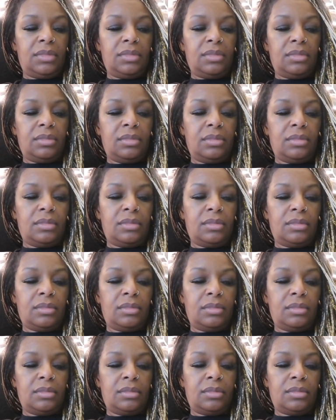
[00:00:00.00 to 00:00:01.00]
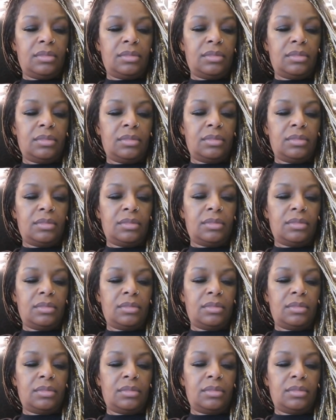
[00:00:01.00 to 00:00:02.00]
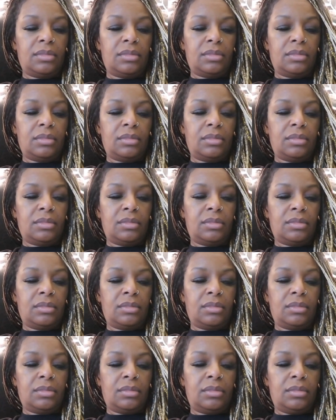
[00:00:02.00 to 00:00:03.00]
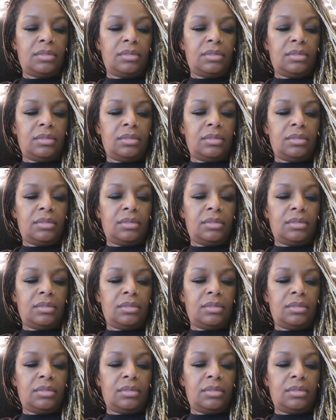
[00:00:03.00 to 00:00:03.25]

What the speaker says: Nobody speaks.